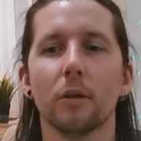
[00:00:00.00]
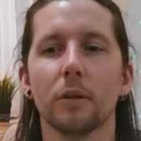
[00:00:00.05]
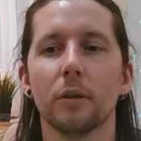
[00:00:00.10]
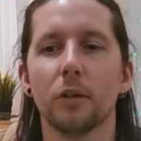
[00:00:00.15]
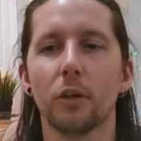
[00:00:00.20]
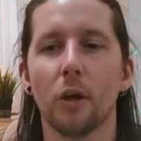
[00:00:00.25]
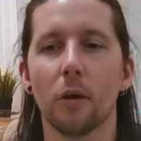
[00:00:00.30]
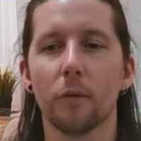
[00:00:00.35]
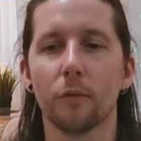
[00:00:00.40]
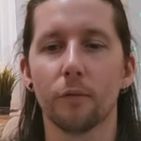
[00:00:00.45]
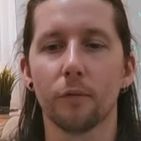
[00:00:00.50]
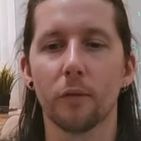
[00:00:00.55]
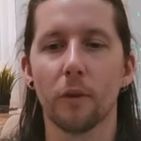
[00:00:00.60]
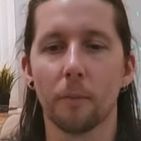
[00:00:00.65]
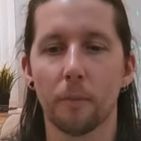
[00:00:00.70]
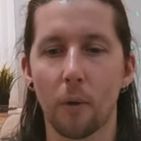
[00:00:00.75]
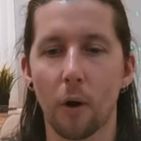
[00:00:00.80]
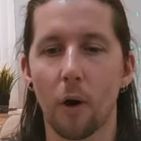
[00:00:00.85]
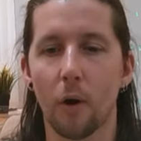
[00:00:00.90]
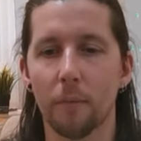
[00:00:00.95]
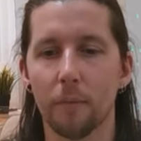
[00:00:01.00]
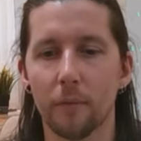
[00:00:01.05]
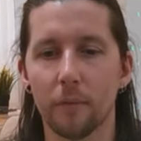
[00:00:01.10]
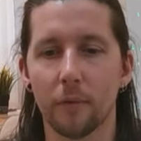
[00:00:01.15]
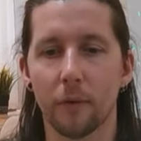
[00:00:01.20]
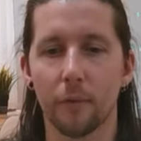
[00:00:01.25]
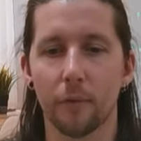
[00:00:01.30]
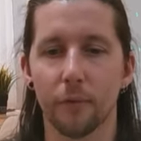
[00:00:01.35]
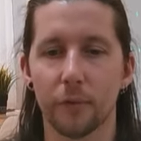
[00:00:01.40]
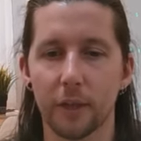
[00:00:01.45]
you know, from the bottom
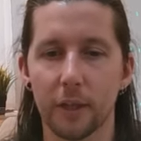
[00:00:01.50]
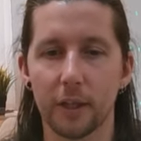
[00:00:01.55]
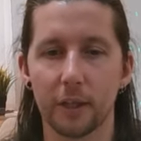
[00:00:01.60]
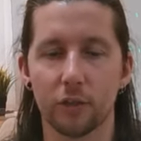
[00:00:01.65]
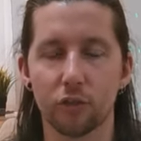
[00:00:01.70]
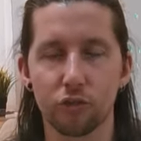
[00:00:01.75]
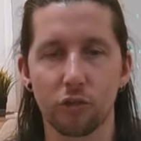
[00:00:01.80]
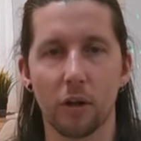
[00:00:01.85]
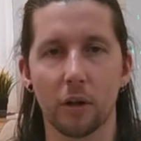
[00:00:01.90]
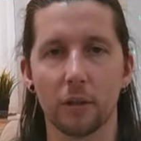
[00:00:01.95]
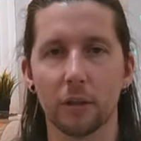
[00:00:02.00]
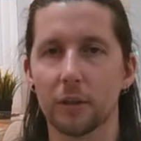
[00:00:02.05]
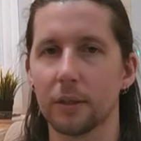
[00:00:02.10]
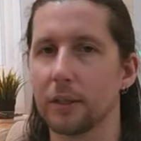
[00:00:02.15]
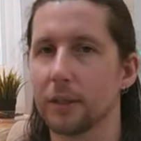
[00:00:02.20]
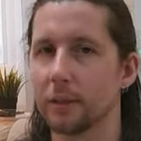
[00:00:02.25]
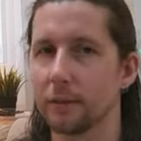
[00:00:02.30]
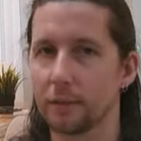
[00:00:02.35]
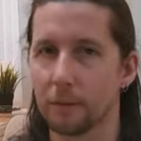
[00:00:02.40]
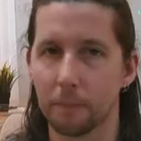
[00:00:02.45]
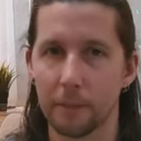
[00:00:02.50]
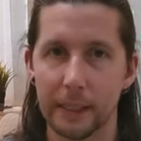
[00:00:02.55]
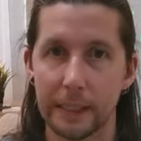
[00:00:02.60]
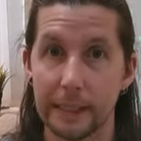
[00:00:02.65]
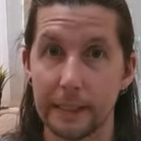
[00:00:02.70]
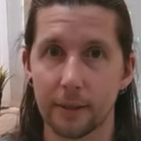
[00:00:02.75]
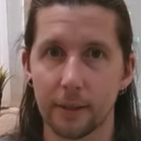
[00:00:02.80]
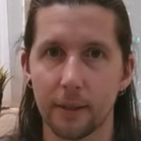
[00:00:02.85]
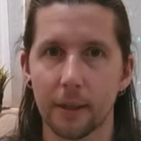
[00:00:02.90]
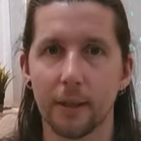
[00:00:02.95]
of the trunk and
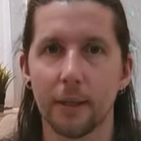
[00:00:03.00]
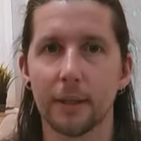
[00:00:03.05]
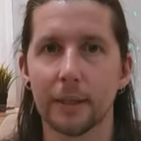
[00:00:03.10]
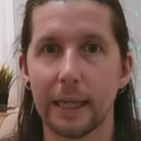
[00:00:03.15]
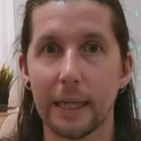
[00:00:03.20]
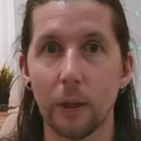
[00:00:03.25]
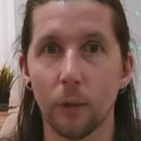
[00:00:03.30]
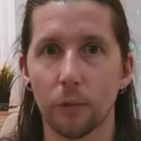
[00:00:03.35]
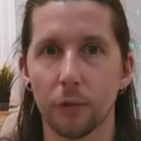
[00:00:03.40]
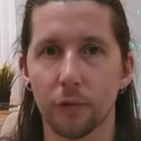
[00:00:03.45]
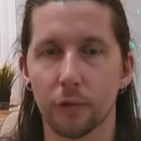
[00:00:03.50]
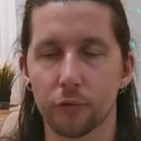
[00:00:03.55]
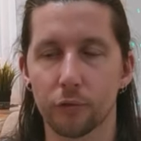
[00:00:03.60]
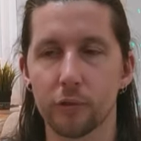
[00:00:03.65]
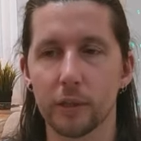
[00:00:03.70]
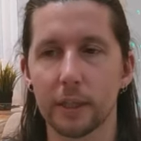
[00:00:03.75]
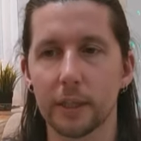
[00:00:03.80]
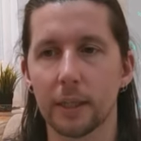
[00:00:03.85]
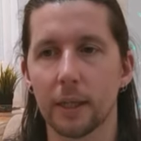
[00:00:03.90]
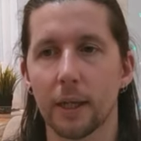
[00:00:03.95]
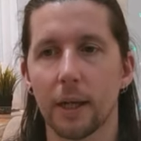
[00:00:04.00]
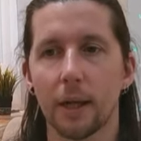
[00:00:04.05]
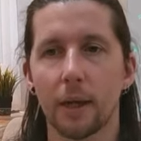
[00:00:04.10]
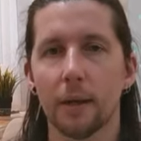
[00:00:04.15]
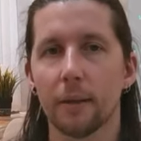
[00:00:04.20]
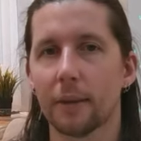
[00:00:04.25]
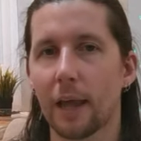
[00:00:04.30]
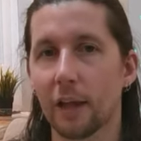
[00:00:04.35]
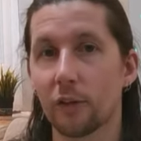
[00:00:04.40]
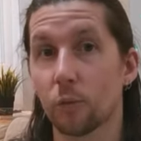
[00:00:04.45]
completely kill the tree.
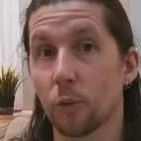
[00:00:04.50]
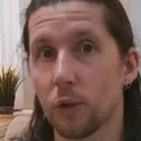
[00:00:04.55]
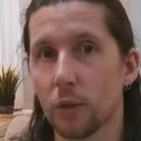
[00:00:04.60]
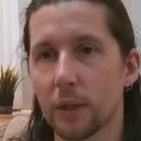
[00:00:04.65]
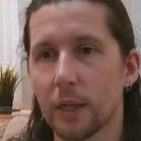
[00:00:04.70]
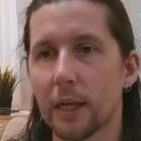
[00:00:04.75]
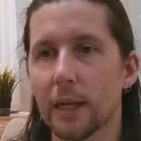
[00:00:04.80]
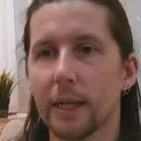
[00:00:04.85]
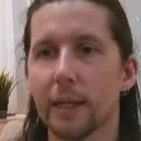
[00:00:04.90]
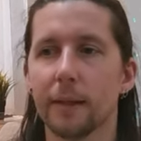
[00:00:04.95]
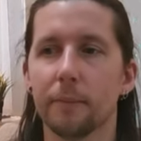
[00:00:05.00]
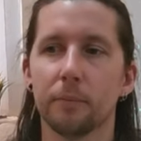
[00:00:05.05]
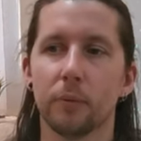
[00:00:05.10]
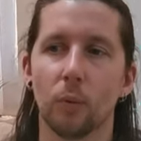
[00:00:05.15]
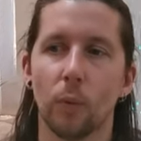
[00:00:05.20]
That's when you kill it.